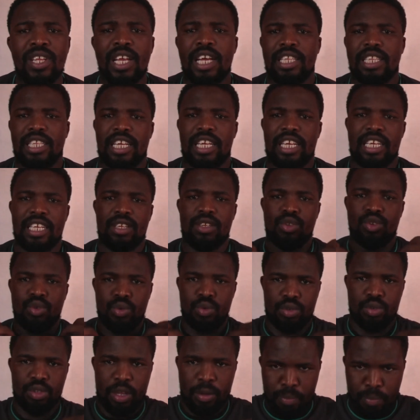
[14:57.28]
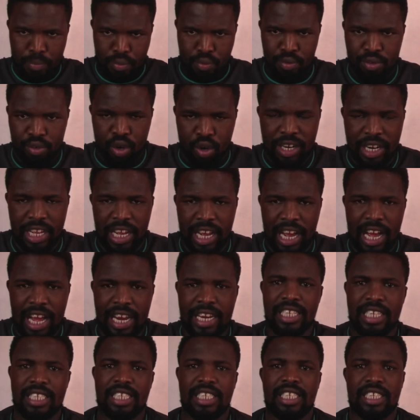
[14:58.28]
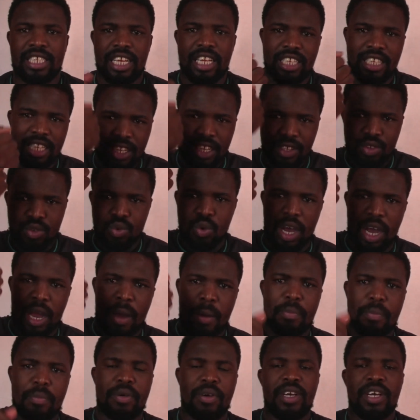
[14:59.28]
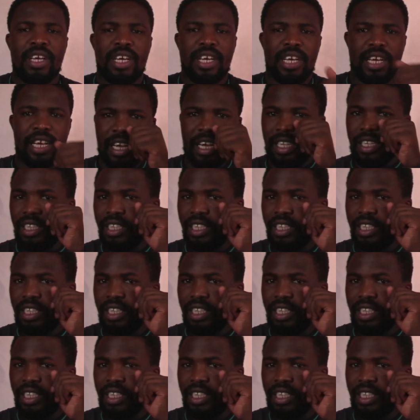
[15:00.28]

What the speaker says: They put on a harness, they take you up, and